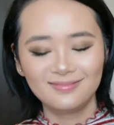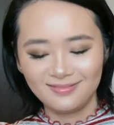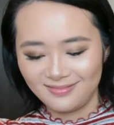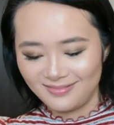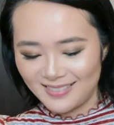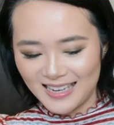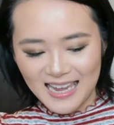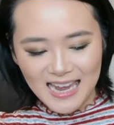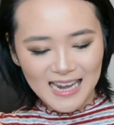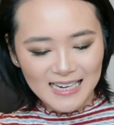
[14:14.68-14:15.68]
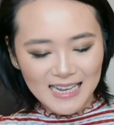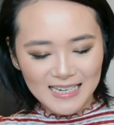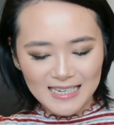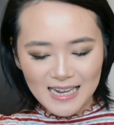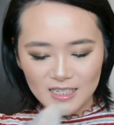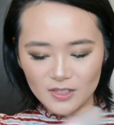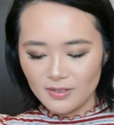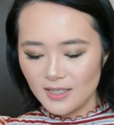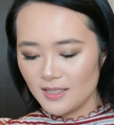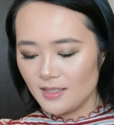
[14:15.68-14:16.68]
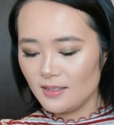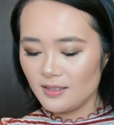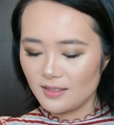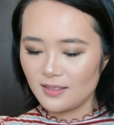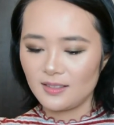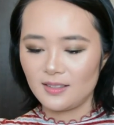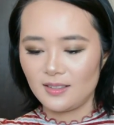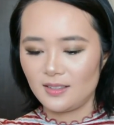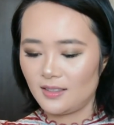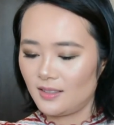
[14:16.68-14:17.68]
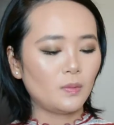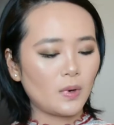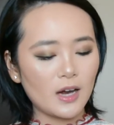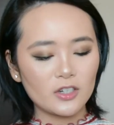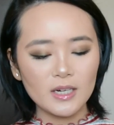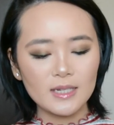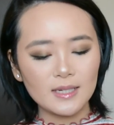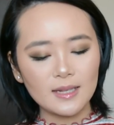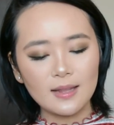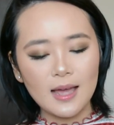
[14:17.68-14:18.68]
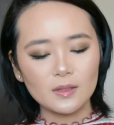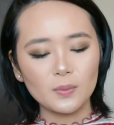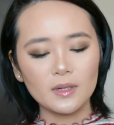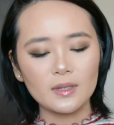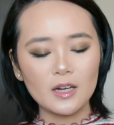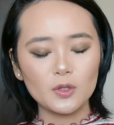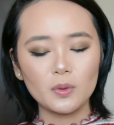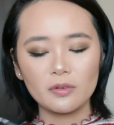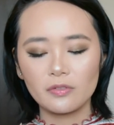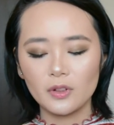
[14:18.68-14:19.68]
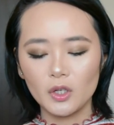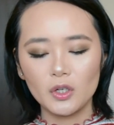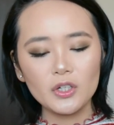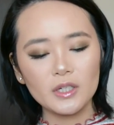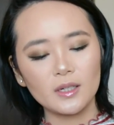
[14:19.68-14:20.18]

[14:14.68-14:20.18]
and then the next one, well actually it's the last one, Natural Flirt.